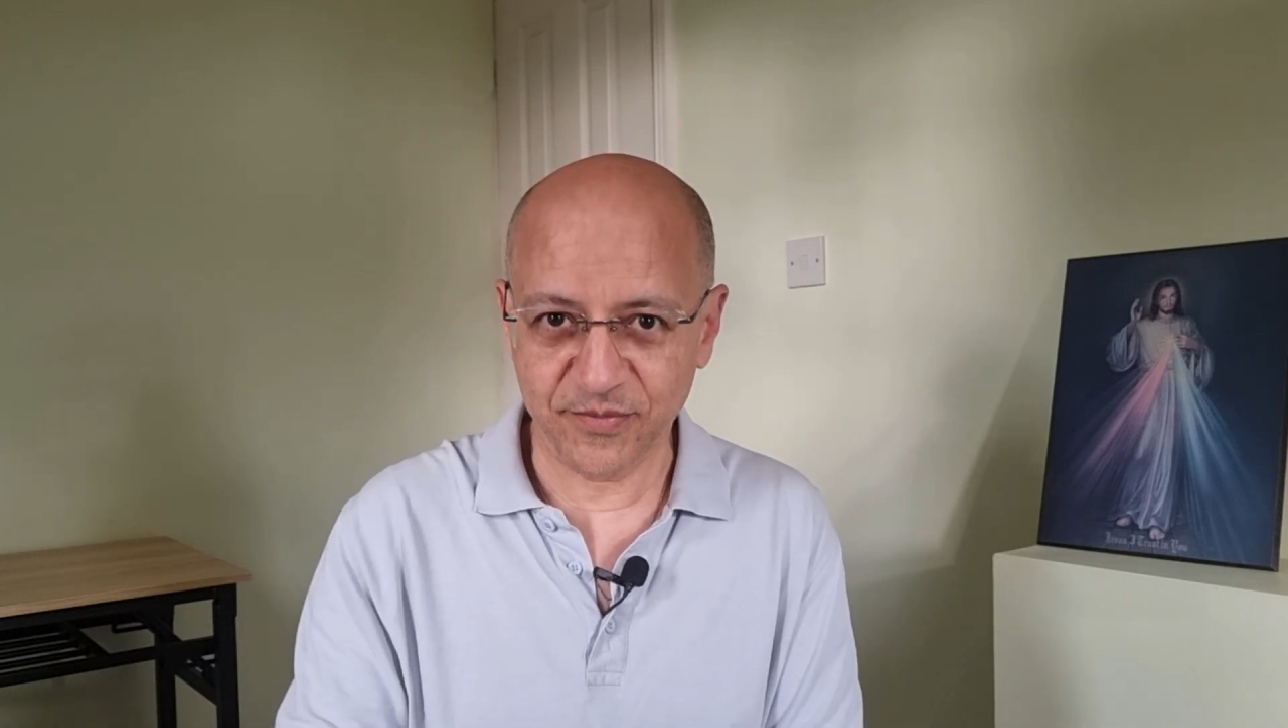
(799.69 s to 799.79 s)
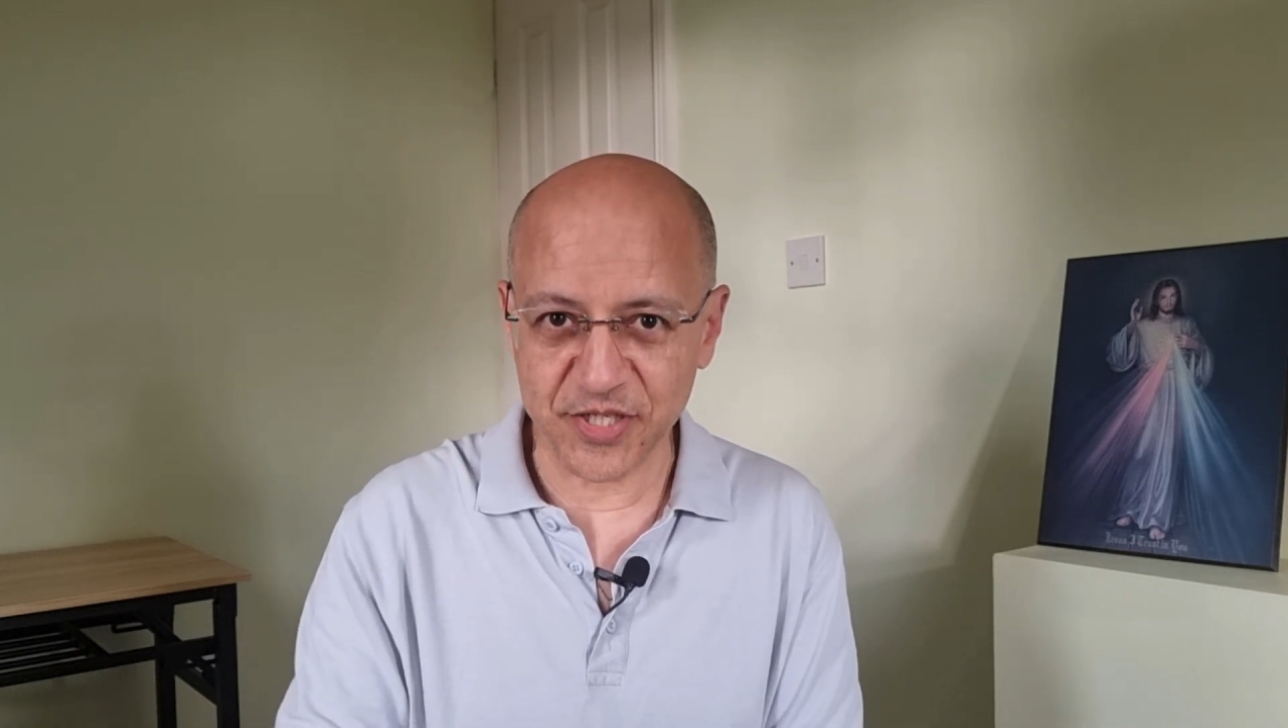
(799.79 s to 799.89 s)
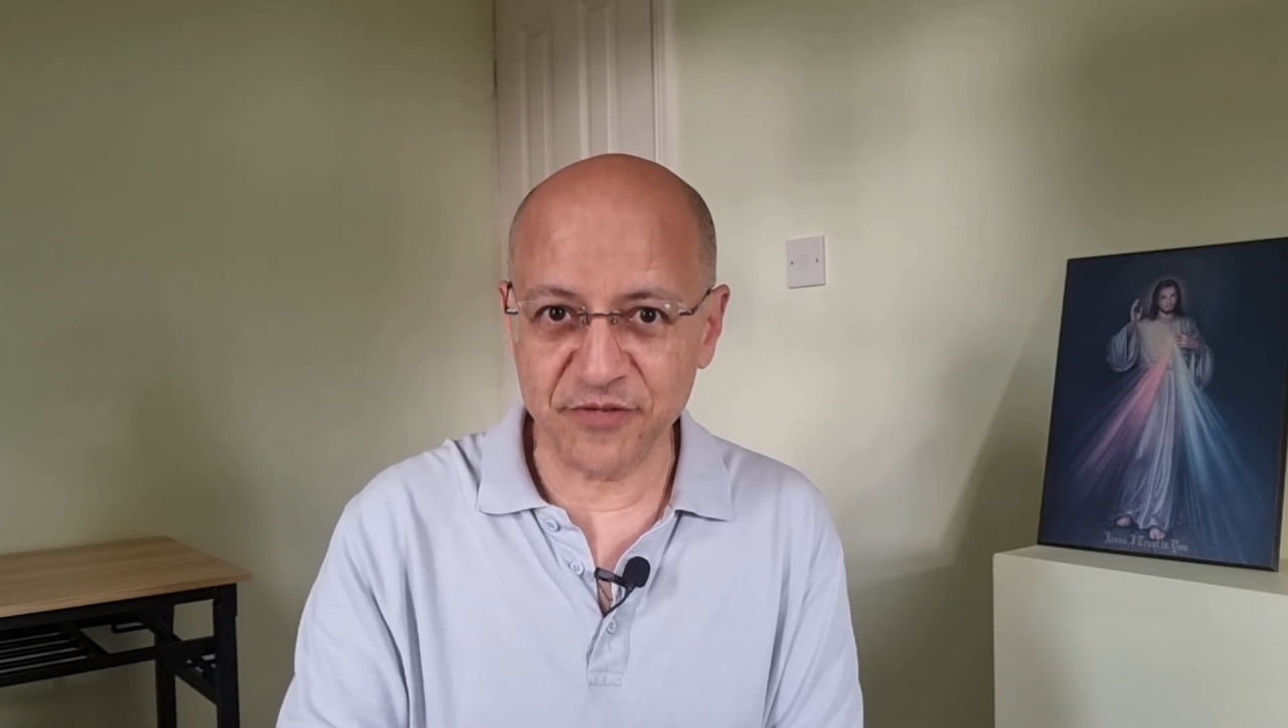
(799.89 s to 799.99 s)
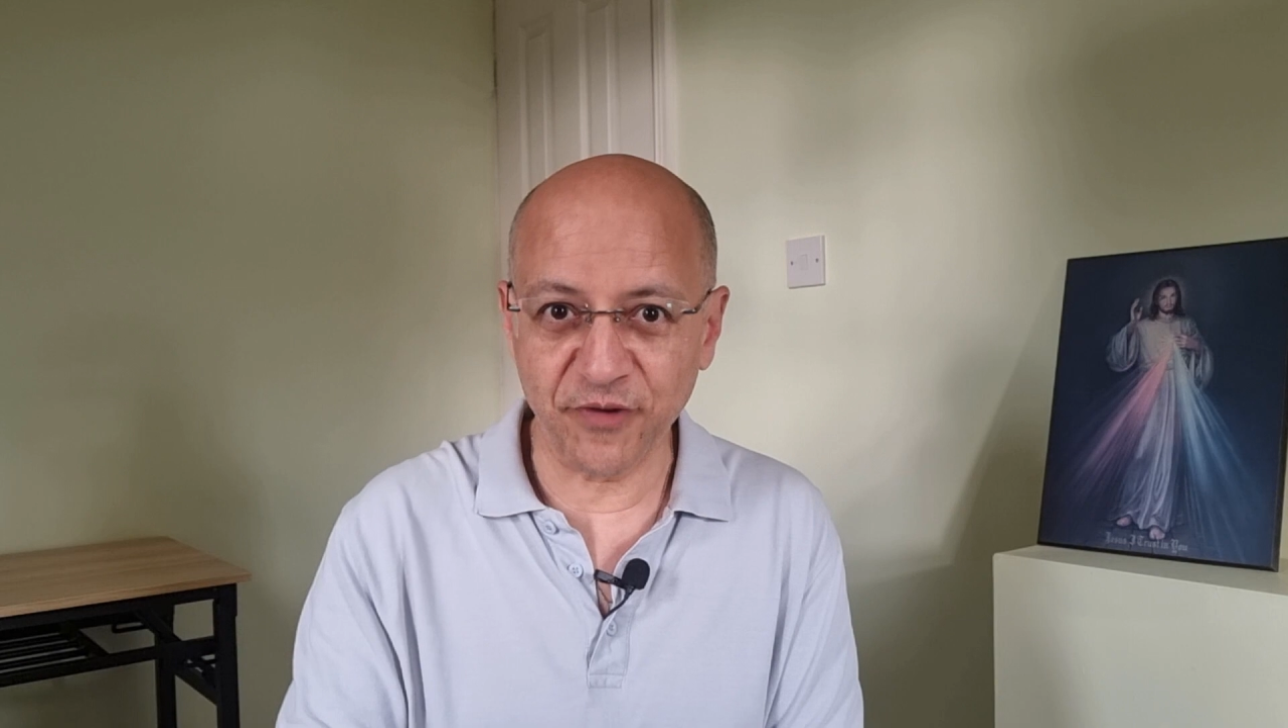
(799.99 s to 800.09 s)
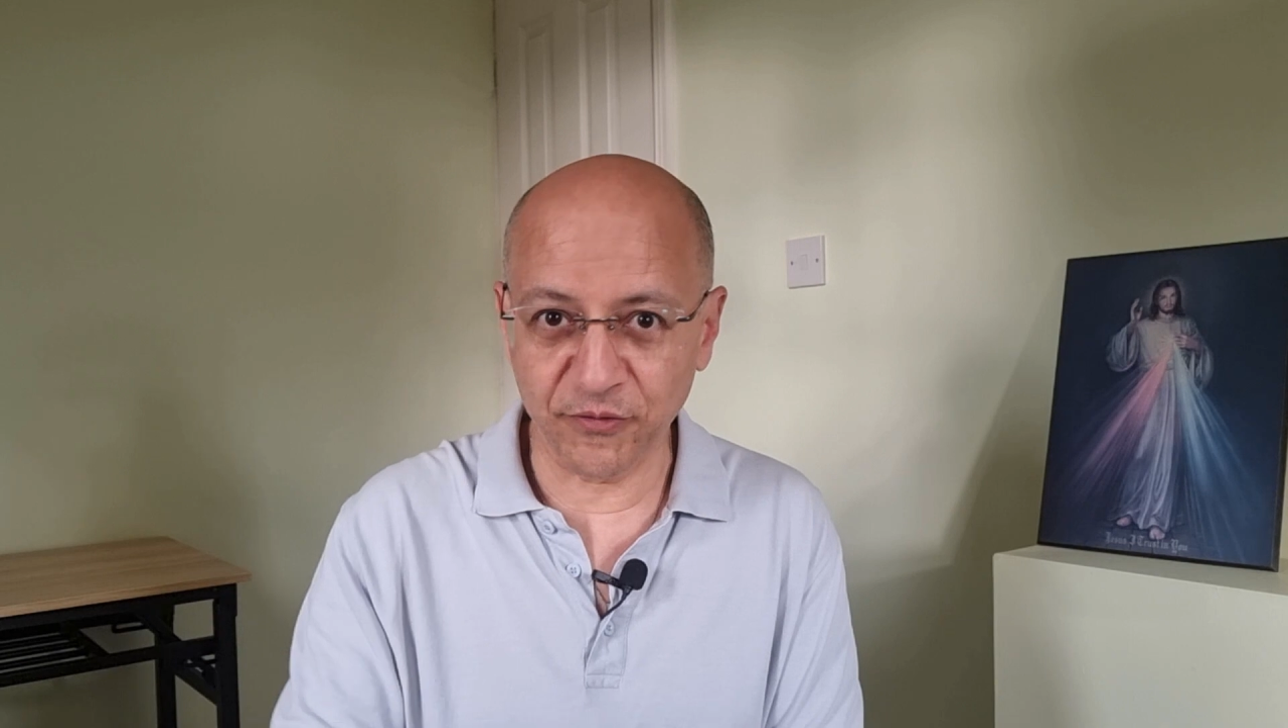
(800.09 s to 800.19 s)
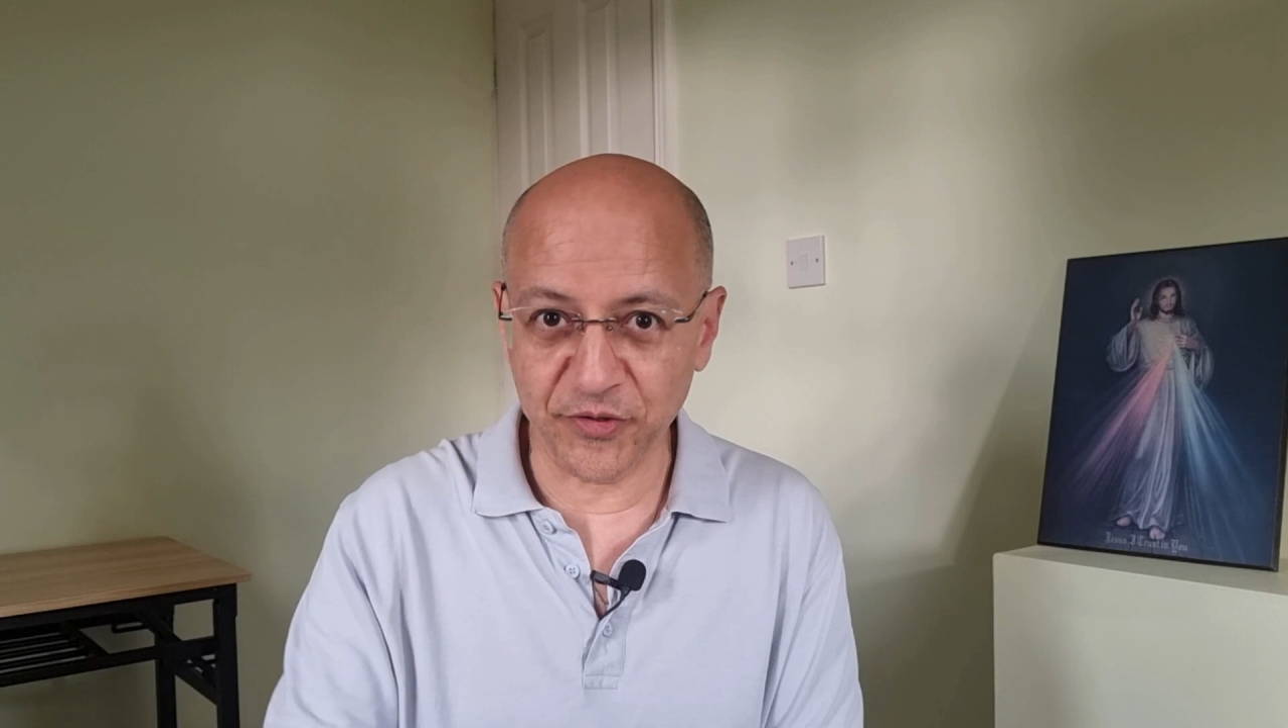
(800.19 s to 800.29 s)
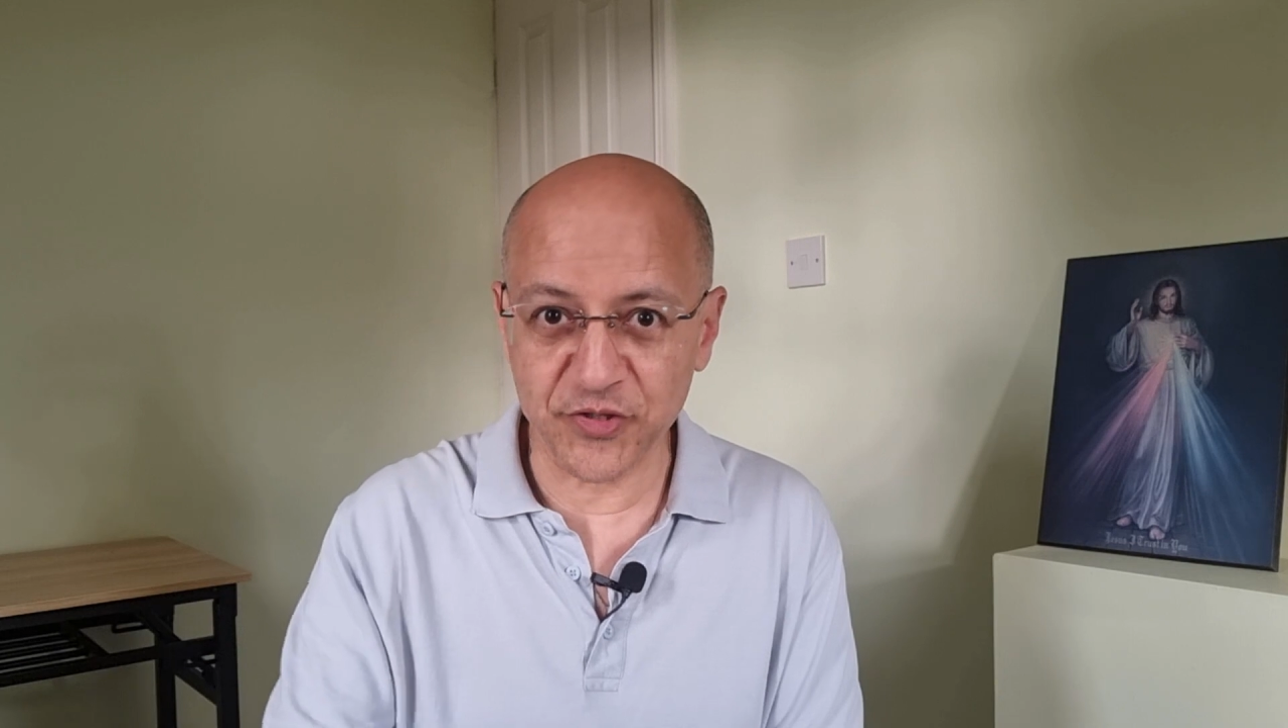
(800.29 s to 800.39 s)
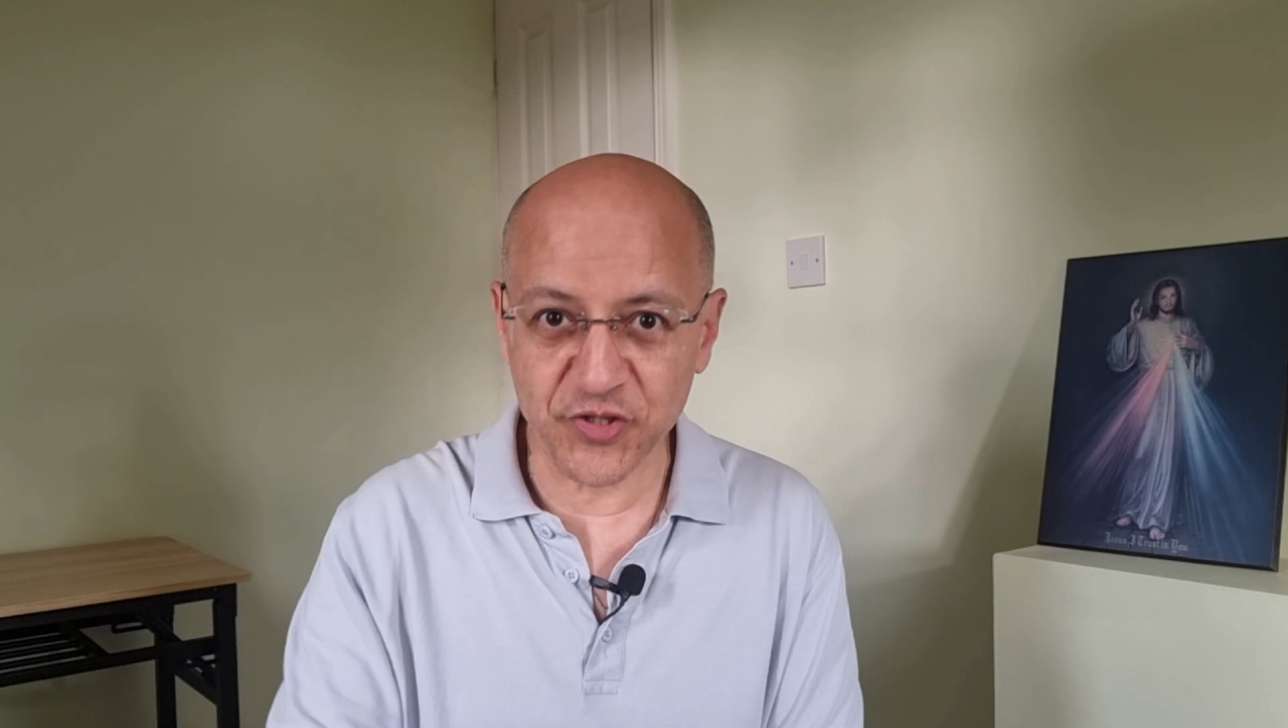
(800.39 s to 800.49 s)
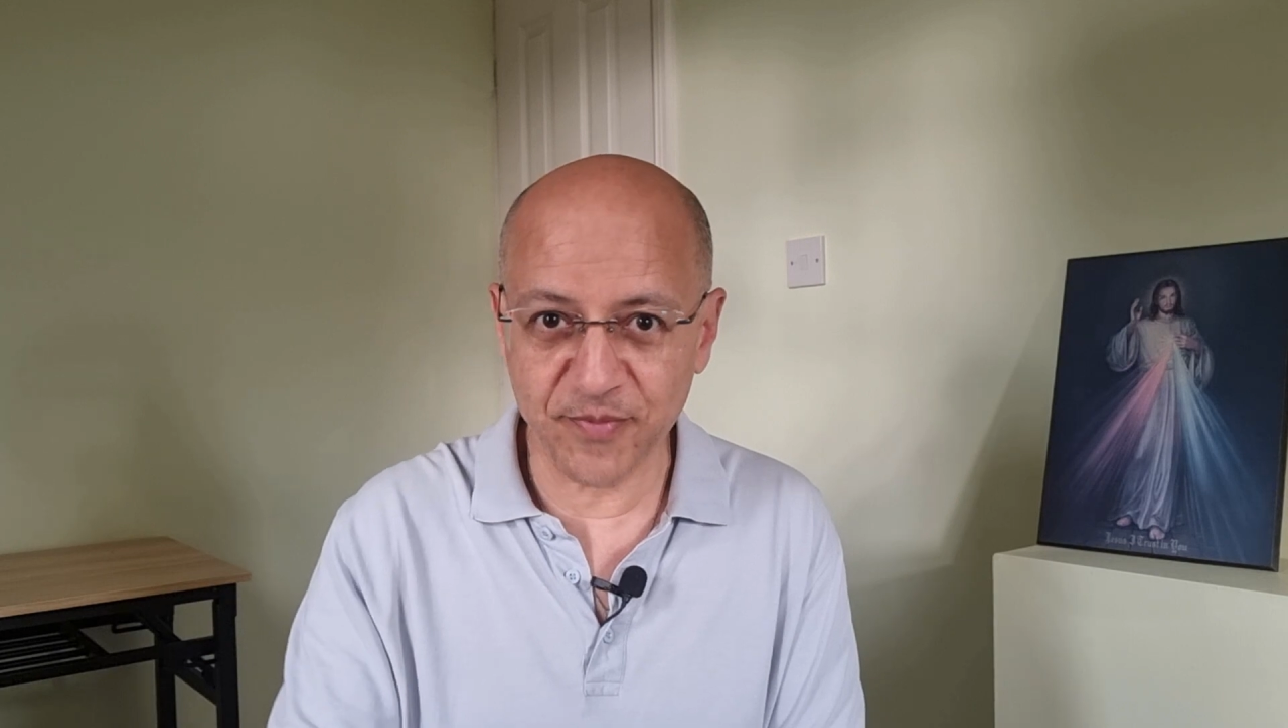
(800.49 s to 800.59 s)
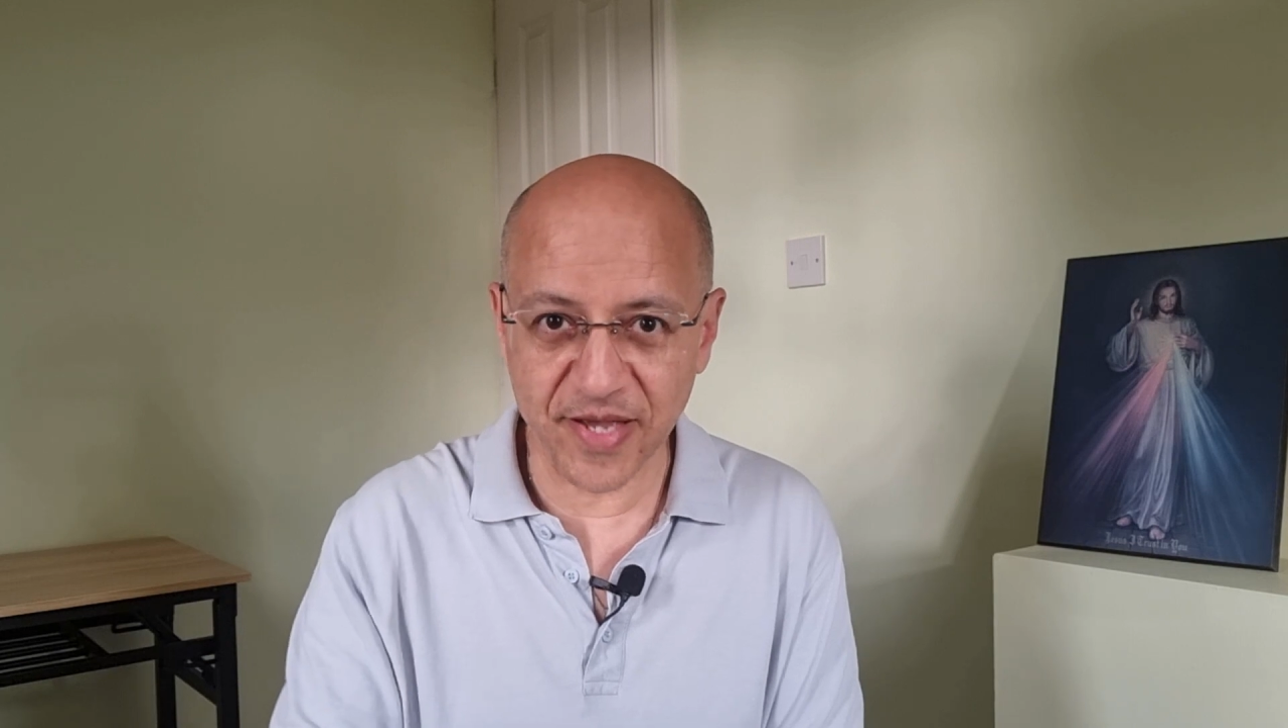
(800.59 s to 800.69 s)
which involved the two